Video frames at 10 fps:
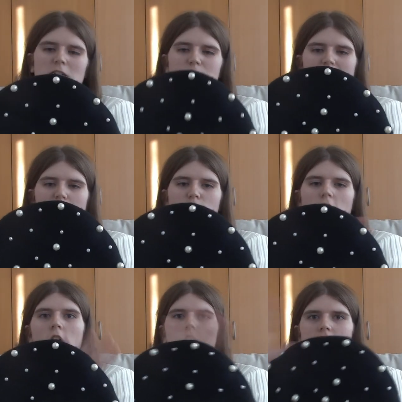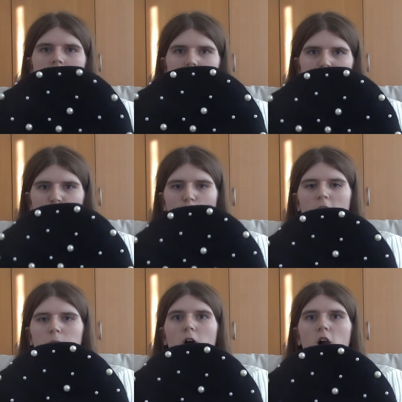this dress with all these
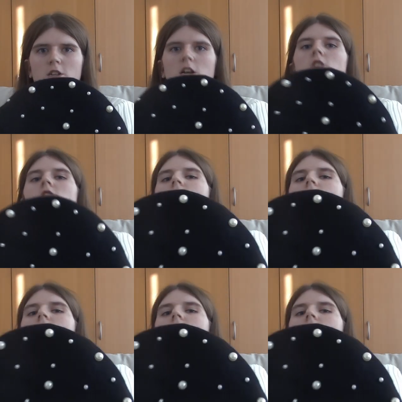white pearls, I just